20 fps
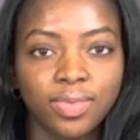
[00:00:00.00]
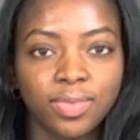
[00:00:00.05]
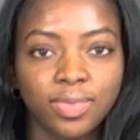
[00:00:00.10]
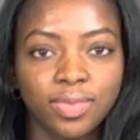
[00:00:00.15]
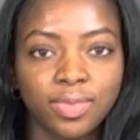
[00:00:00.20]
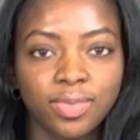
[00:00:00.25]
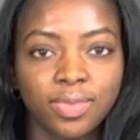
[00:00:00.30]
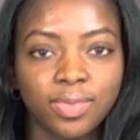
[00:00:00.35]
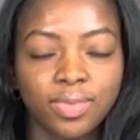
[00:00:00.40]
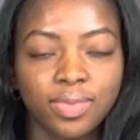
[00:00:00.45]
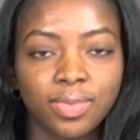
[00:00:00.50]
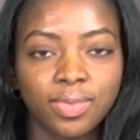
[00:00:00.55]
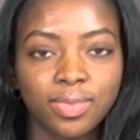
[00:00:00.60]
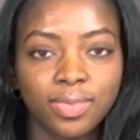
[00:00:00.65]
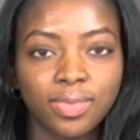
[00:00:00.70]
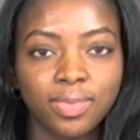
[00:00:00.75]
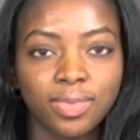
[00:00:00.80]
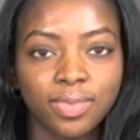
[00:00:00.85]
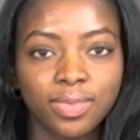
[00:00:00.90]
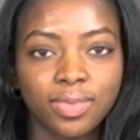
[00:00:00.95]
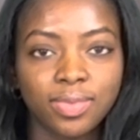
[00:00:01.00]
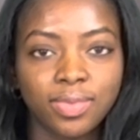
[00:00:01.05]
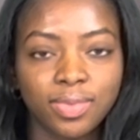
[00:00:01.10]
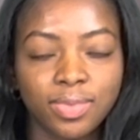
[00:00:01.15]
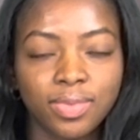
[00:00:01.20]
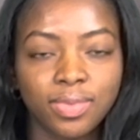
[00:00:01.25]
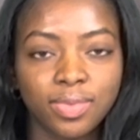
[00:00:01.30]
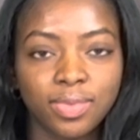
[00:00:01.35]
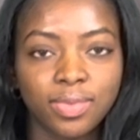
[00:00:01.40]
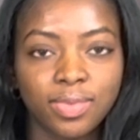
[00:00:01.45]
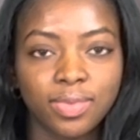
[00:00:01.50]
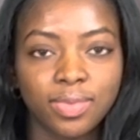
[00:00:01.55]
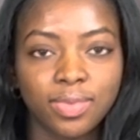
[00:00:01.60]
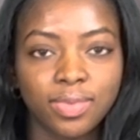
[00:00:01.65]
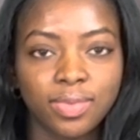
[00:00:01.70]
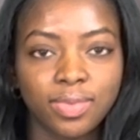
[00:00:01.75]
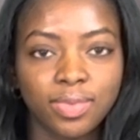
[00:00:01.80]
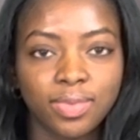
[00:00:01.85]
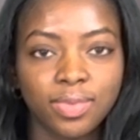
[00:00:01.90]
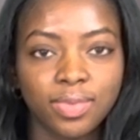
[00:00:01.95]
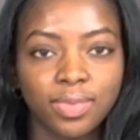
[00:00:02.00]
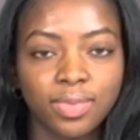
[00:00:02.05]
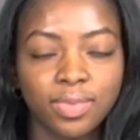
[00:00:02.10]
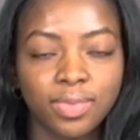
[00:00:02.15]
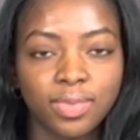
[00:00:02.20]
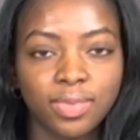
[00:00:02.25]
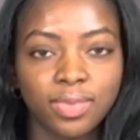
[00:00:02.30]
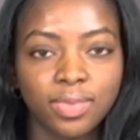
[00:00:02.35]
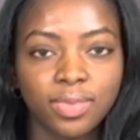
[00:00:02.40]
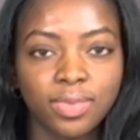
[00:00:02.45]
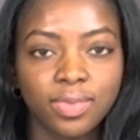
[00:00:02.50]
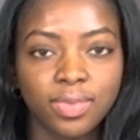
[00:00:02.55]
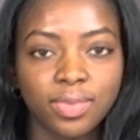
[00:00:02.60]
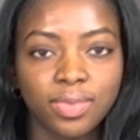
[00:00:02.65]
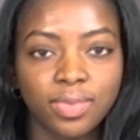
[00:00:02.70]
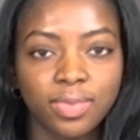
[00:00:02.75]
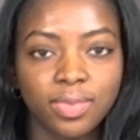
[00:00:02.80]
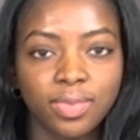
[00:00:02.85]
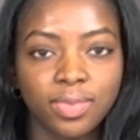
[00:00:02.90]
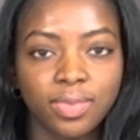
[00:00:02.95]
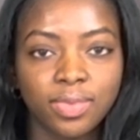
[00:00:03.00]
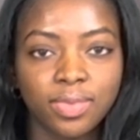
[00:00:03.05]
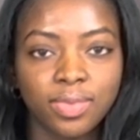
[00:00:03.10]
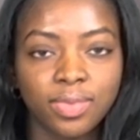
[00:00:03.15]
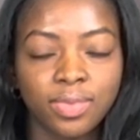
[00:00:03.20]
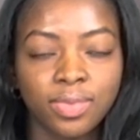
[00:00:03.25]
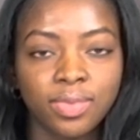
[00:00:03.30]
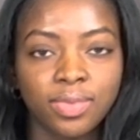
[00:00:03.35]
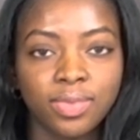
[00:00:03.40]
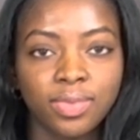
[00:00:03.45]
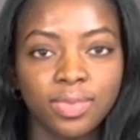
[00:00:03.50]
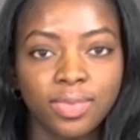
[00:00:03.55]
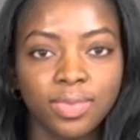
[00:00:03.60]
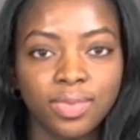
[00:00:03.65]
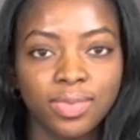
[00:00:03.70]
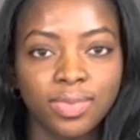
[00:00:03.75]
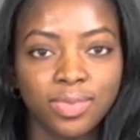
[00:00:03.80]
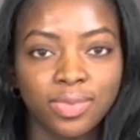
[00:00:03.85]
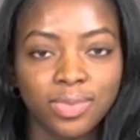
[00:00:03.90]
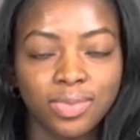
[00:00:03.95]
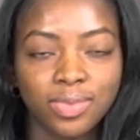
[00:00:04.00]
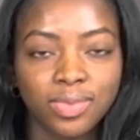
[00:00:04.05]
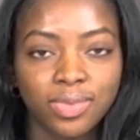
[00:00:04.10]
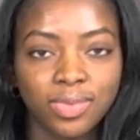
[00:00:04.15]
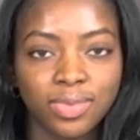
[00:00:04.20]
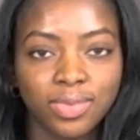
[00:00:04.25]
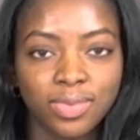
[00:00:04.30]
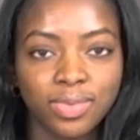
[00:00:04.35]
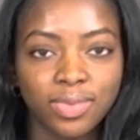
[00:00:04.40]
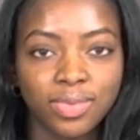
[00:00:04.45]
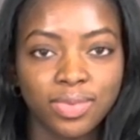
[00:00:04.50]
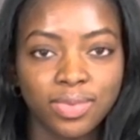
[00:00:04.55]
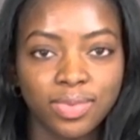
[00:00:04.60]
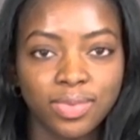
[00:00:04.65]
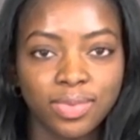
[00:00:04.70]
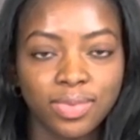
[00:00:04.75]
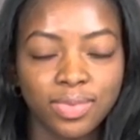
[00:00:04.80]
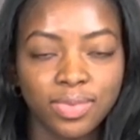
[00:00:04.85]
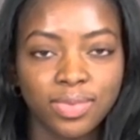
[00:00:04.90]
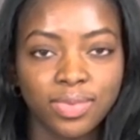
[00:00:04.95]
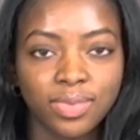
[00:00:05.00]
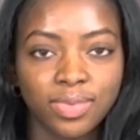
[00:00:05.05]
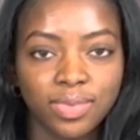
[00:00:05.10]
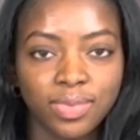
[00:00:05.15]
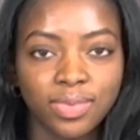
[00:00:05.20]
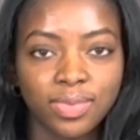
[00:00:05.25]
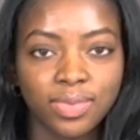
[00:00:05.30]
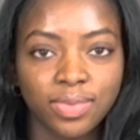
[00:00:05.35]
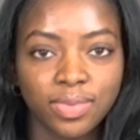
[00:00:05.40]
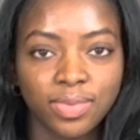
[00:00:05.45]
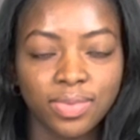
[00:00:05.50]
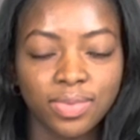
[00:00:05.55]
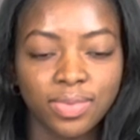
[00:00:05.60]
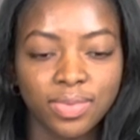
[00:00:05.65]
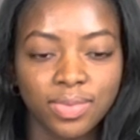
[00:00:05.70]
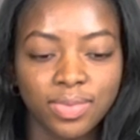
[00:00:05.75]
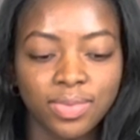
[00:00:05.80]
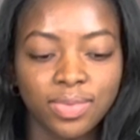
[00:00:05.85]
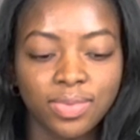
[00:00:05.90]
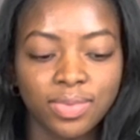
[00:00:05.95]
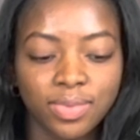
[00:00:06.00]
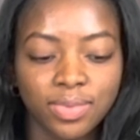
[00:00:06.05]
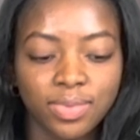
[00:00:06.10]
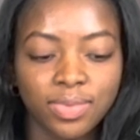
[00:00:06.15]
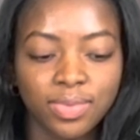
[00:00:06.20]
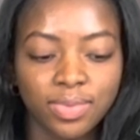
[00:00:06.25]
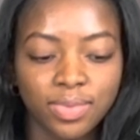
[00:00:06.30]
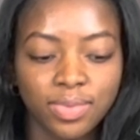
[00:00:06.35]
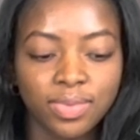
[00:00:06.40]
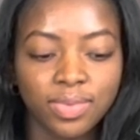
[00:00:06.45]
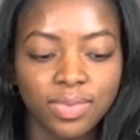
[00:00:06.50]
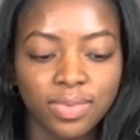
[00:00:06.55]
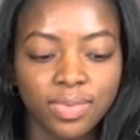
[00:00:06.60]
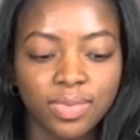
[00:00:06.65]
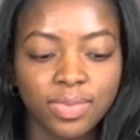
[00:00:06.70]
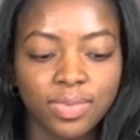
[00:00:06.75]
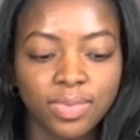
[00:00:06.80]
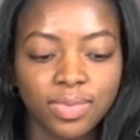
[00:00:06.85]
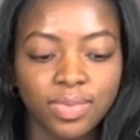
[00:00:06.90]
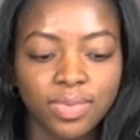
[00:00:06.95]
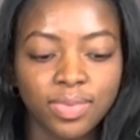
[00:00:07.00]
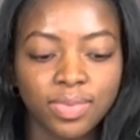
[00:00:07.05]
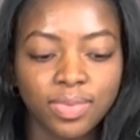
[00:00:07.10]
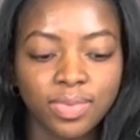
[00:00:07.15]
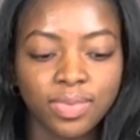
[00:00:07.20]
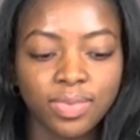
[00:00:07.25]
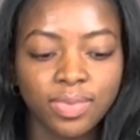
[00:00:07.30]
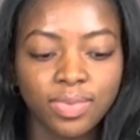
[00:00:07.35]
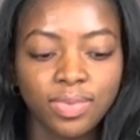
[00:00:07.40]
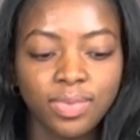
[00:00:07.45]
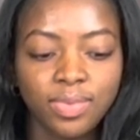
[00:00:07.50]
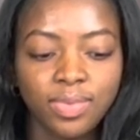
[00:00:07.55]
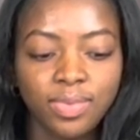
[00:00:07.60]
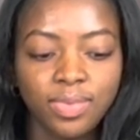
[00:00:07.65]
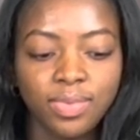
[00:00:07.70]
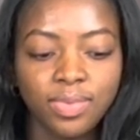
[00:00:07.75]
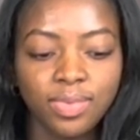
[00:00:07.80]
(not speaking)